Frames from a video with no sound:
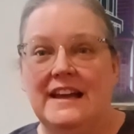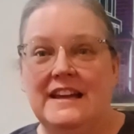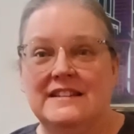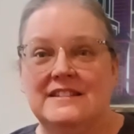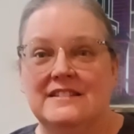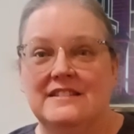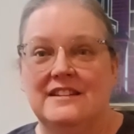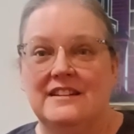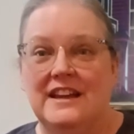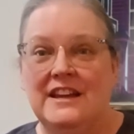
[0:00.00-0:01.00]
he's
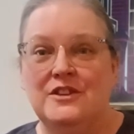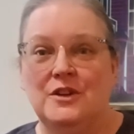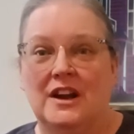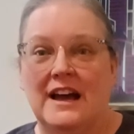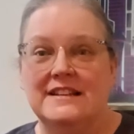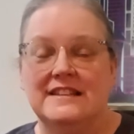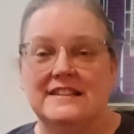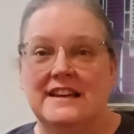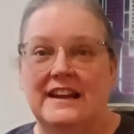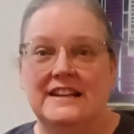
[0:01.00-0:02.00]
he
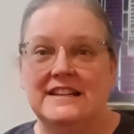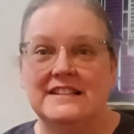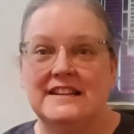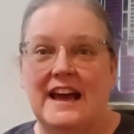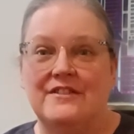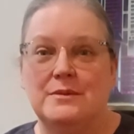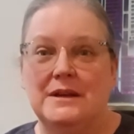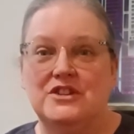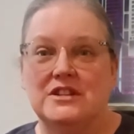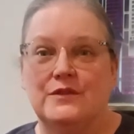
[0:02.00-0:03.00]
utilizes it and it doesn't have to
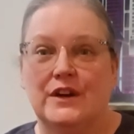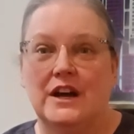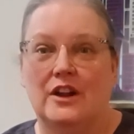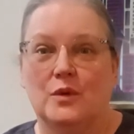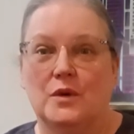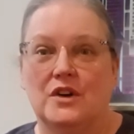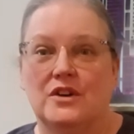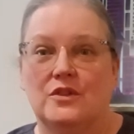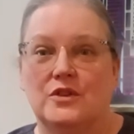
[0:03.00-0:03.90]
be just for color work